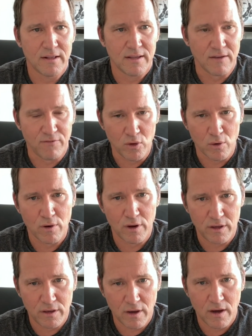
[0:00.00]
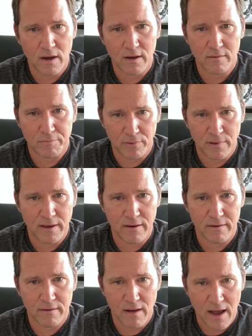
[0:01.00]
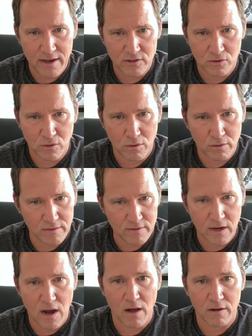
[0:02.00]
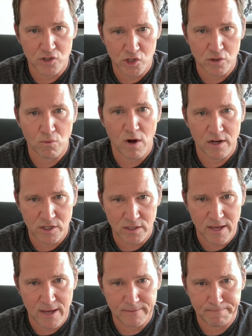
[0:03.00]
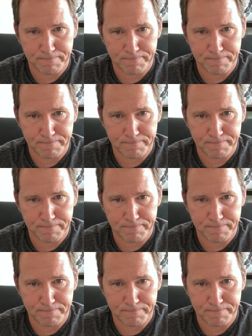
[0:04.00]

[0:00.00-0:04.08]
If you're a young player, high school, even college, and you're watching that,